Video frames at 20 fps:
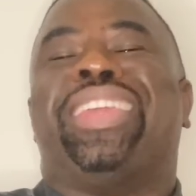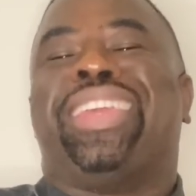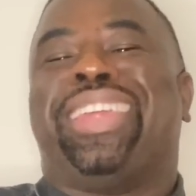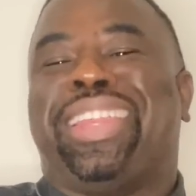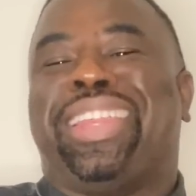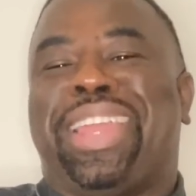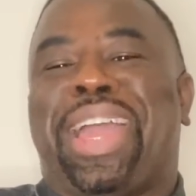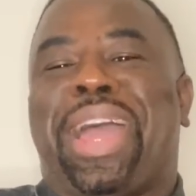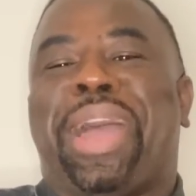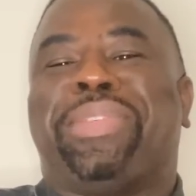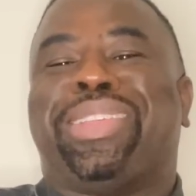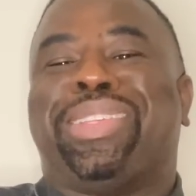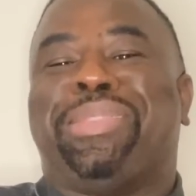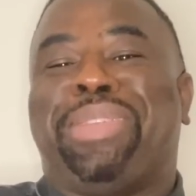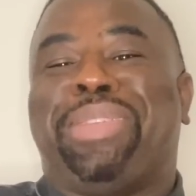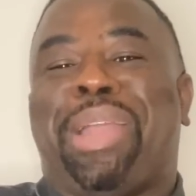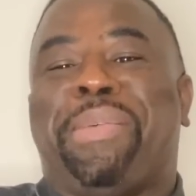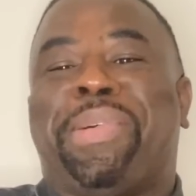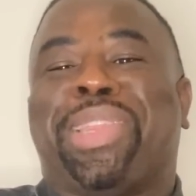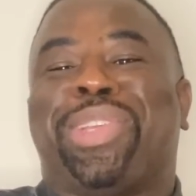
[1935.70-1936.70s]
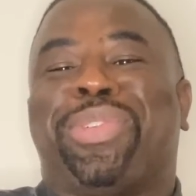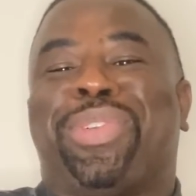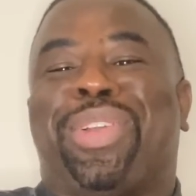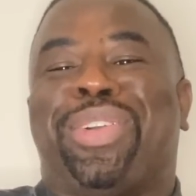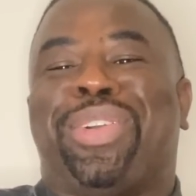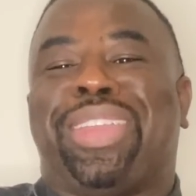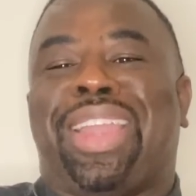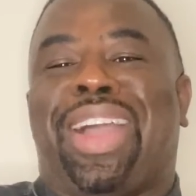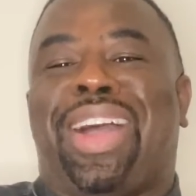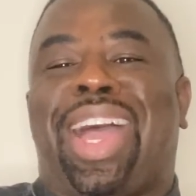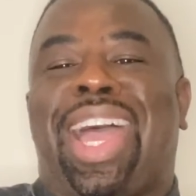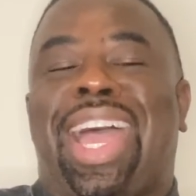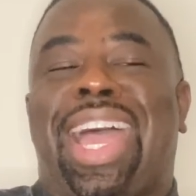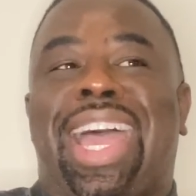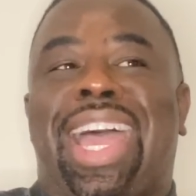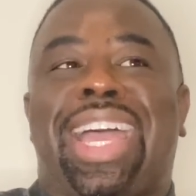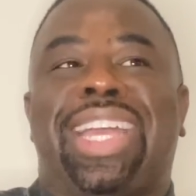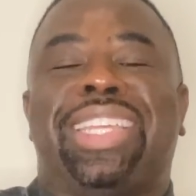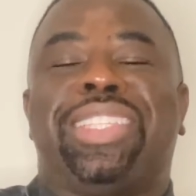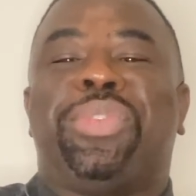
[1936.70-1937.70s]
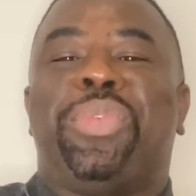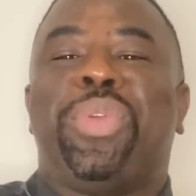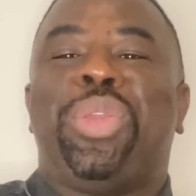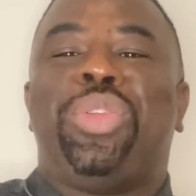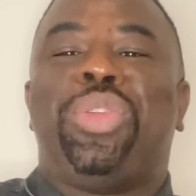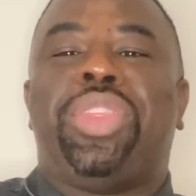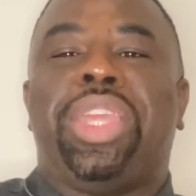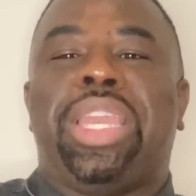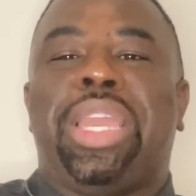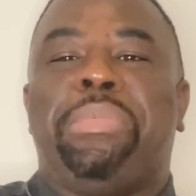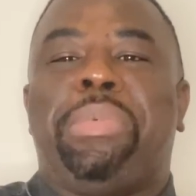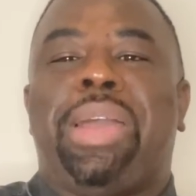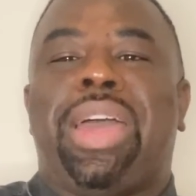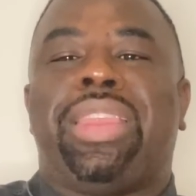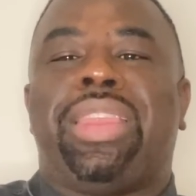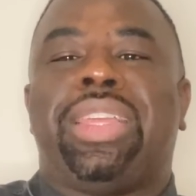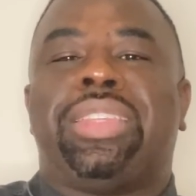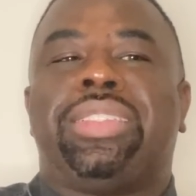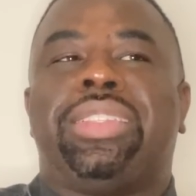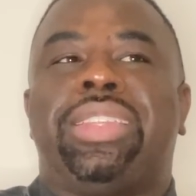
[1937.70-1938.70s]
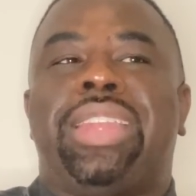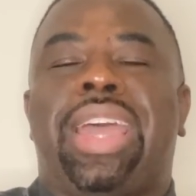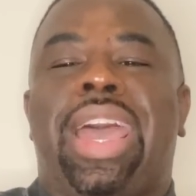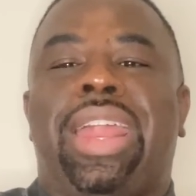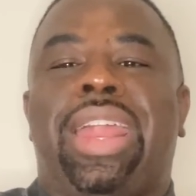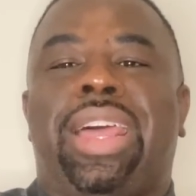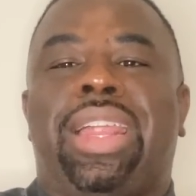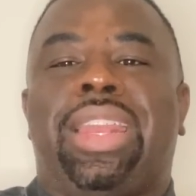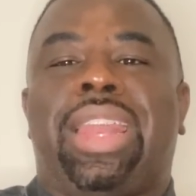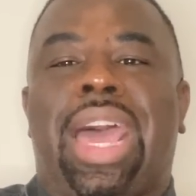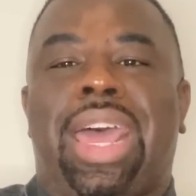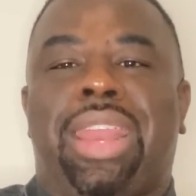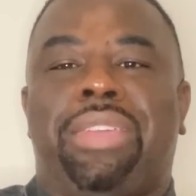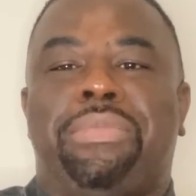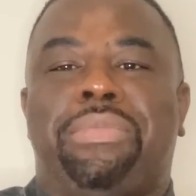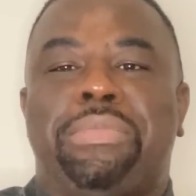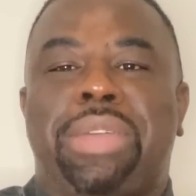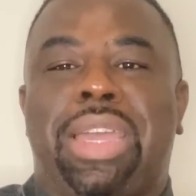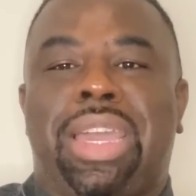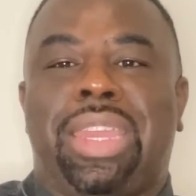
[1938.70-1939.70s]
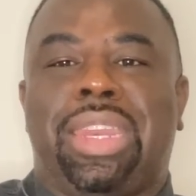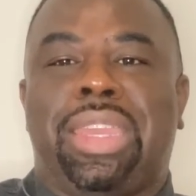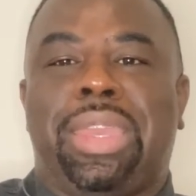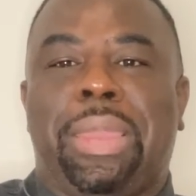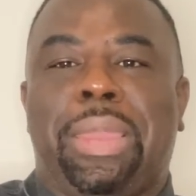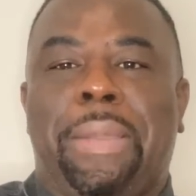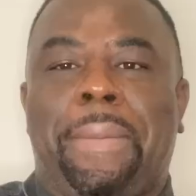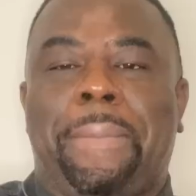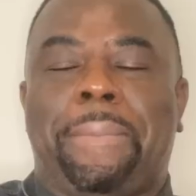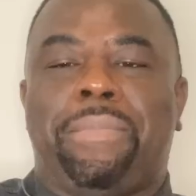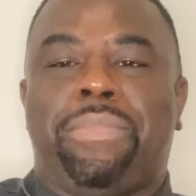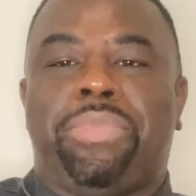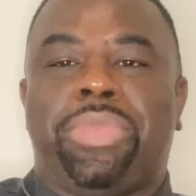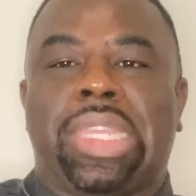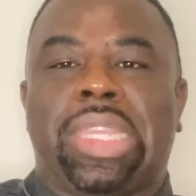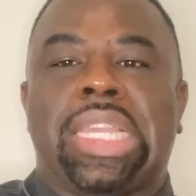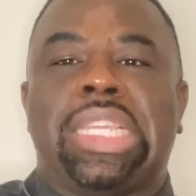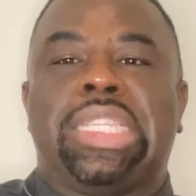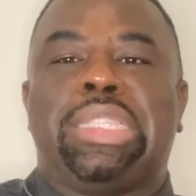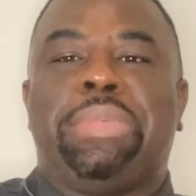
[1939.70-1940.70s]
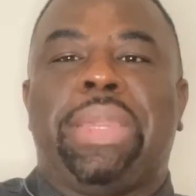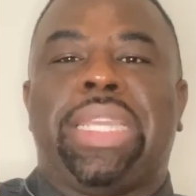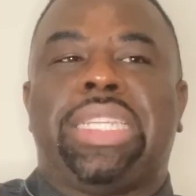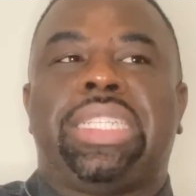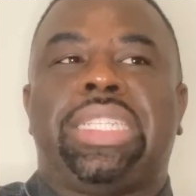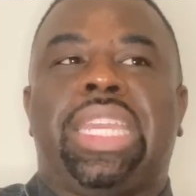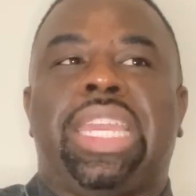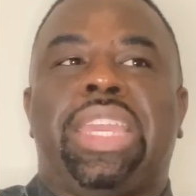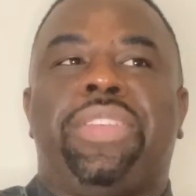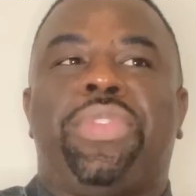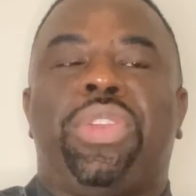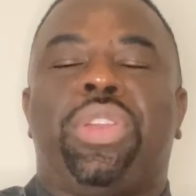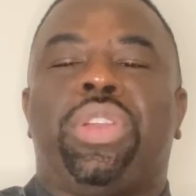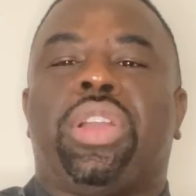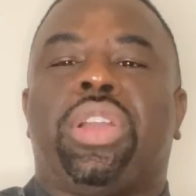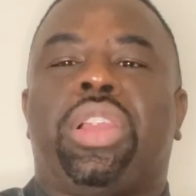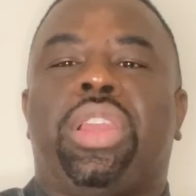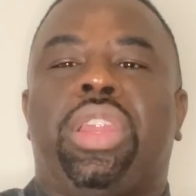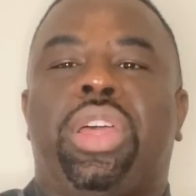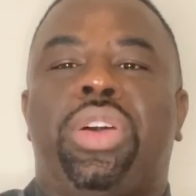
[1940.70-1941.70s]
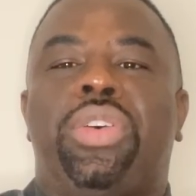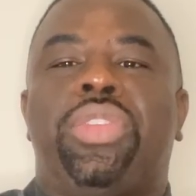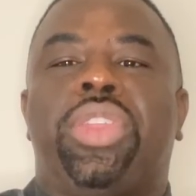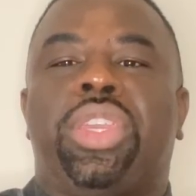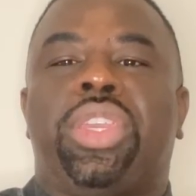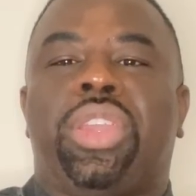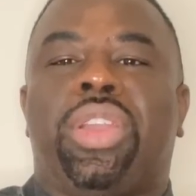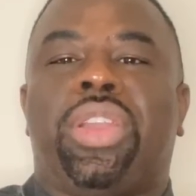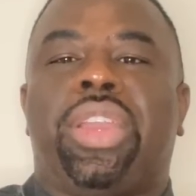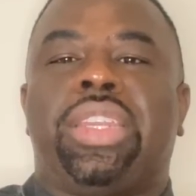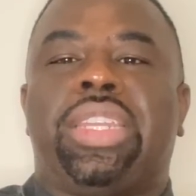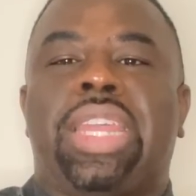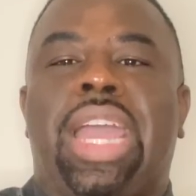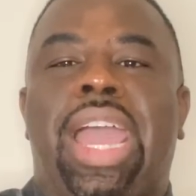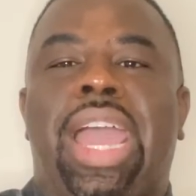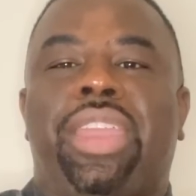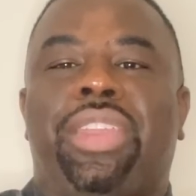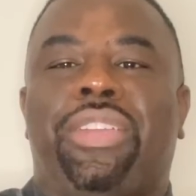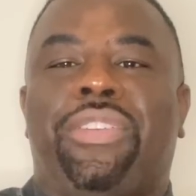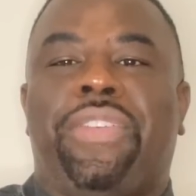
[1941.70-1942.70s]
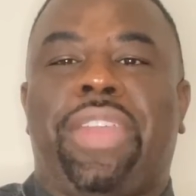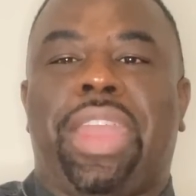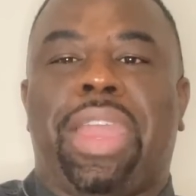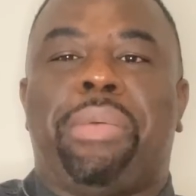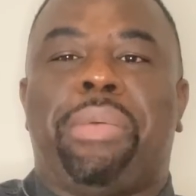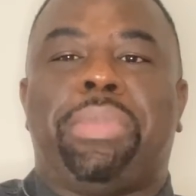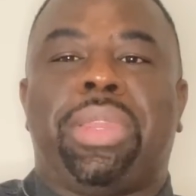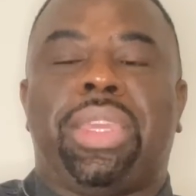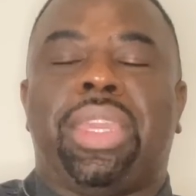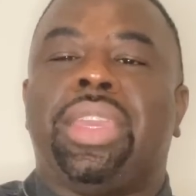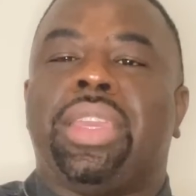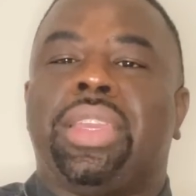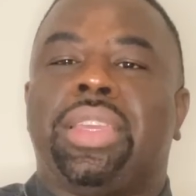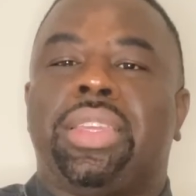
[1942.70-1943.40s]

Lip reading: now some of y'all about to roll y'all eyes. When you think about it, that's not a lot of money, especially if you're clothing your entire family.